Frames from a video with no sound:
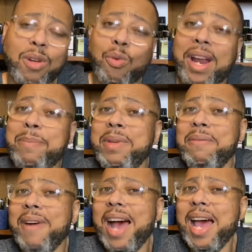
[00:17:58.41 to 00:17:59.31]
grapey
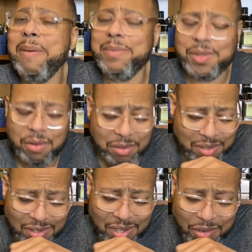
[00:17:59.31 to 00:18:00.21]
vibe, so
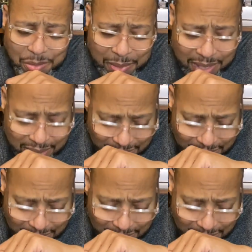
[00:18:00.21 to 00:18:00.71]
to speak.